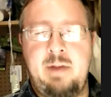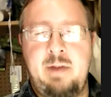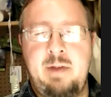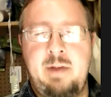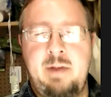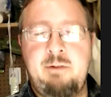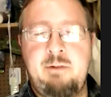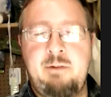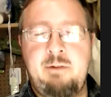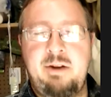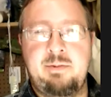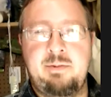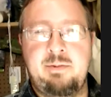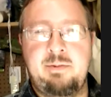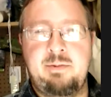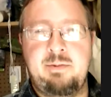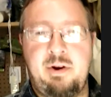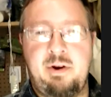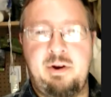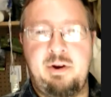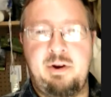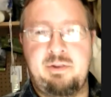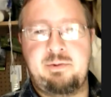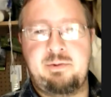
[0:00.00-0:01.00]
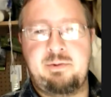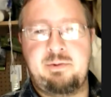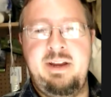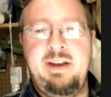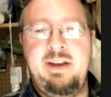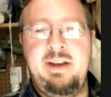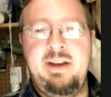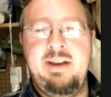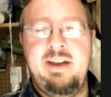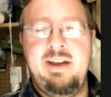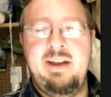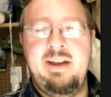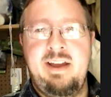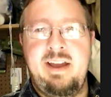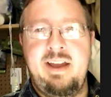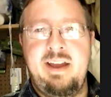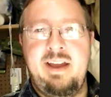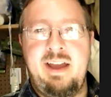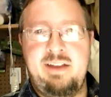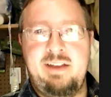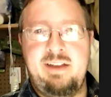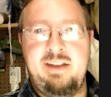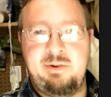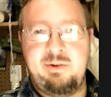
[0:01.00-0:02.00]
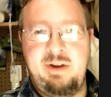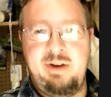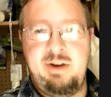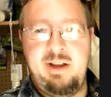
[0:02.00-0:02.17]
Hellraiser Part 3, and so